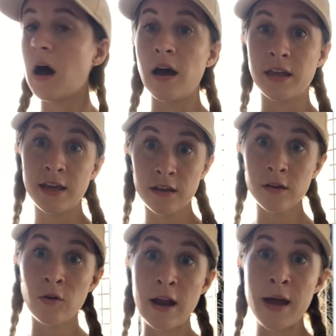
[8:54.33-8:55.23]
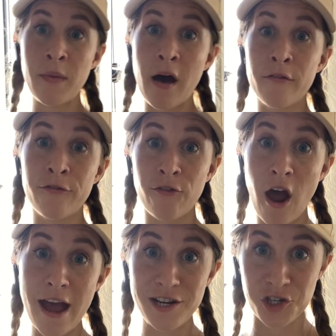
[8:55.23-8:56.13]
a kilogram of
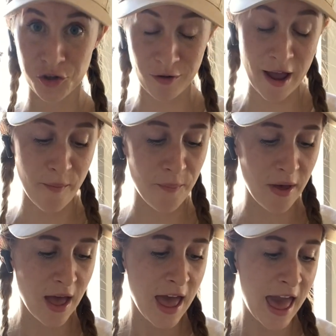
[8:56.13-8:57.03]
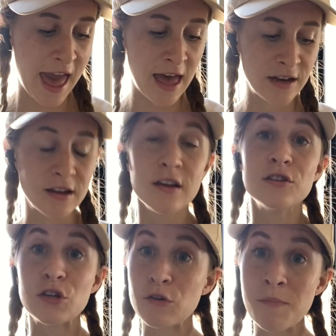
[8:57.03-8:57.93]
fried shrimp and
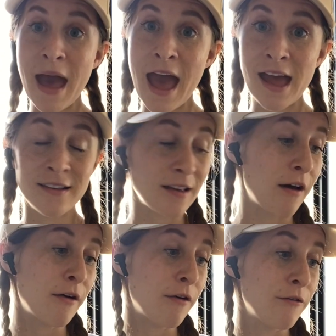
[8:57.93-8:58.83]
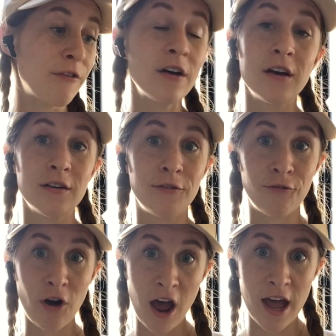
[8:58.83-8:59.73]
2 bags of
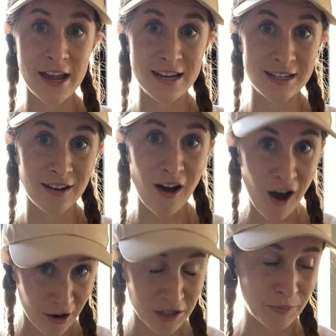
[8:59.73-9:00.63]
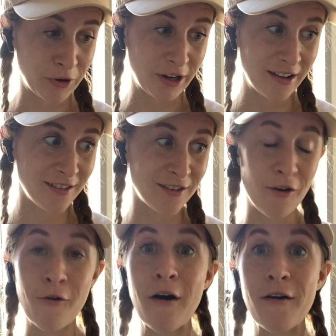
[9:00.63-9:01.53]
fried octopus,
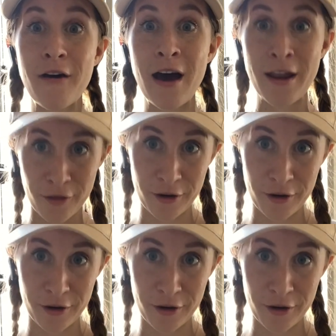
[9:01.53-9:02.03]
so another